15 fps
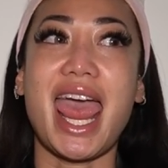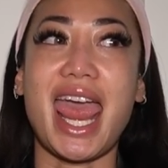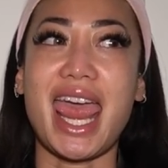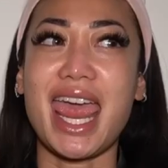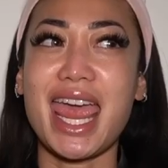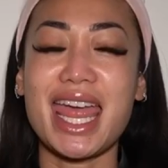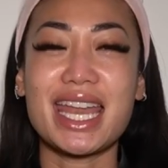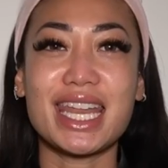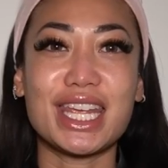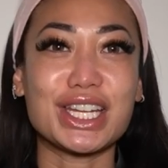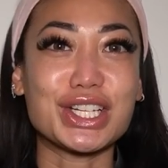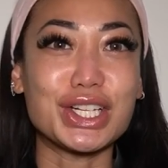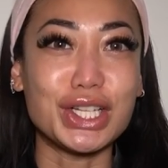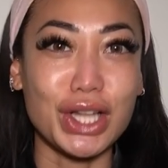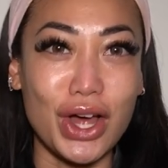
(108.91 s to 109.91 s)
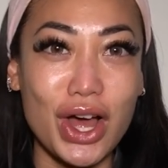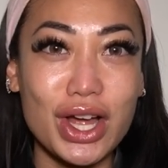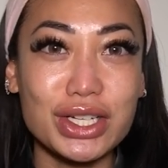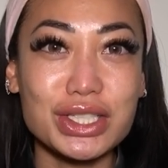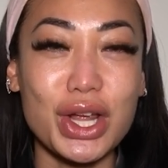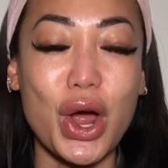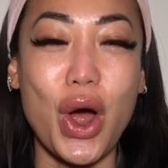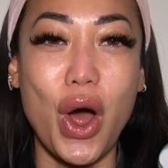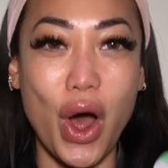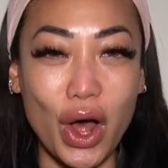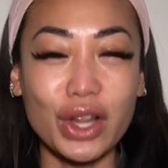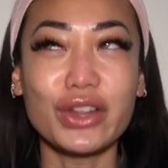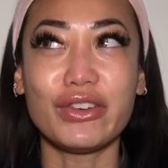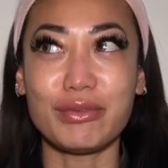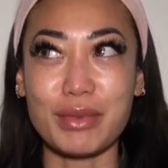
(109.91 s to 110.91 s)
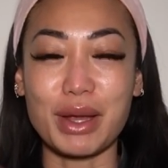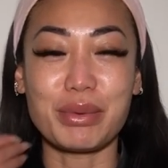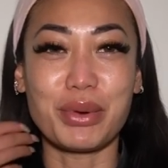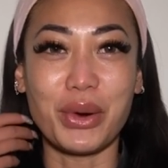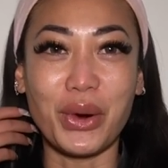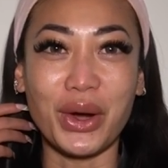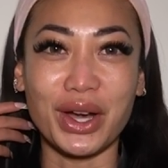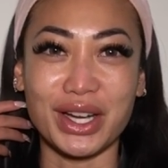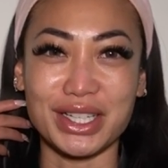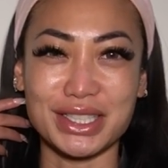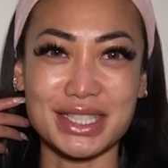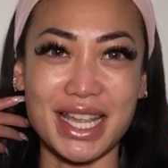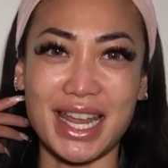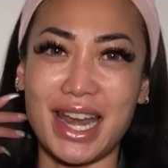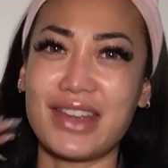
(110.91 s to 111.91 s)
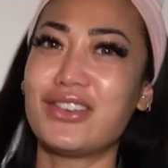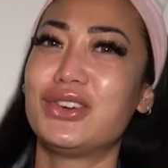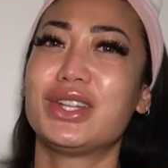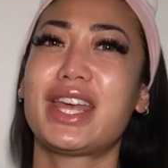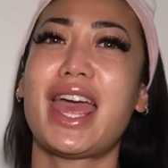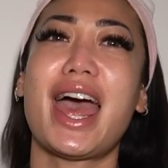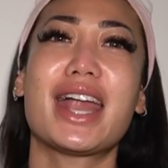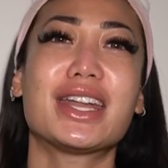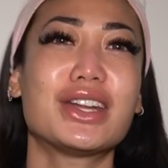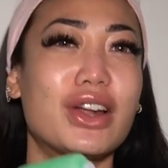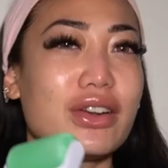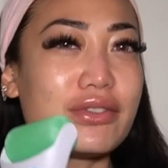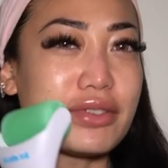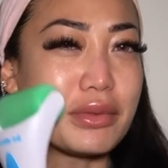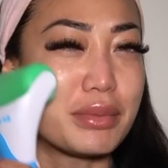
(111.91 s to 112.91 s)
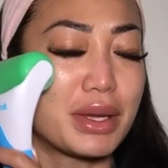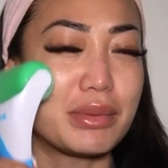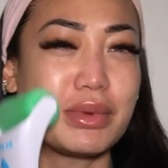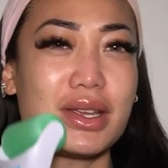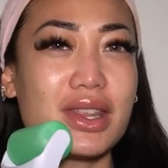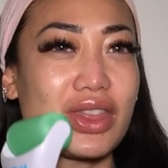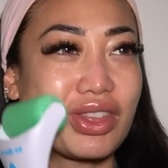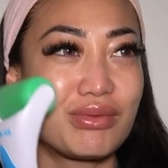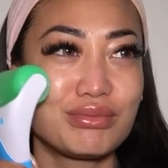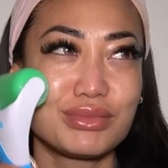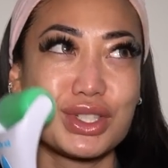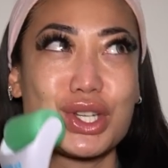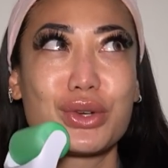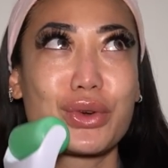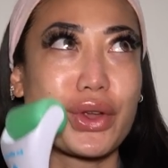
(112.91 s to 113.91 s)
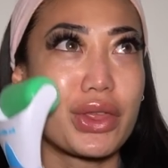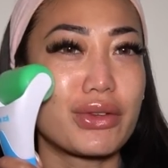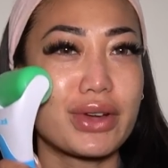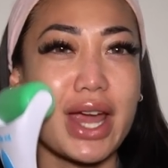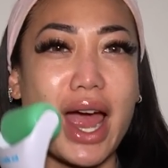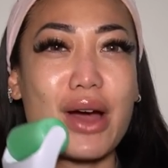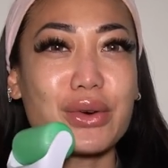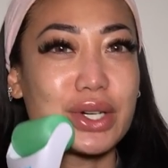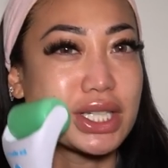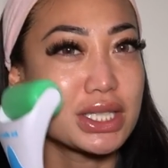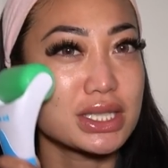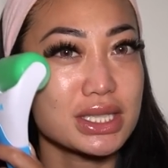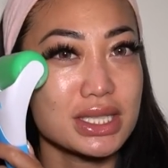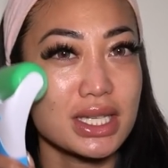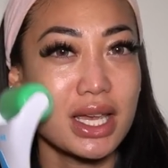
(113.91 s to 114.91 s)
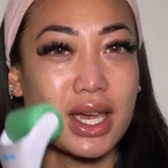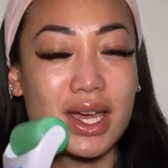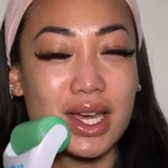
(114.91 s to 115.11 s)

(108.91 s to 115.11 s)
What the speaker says: and it clogged all of my pores, and I only had it on for maybe 2 or 3 hours.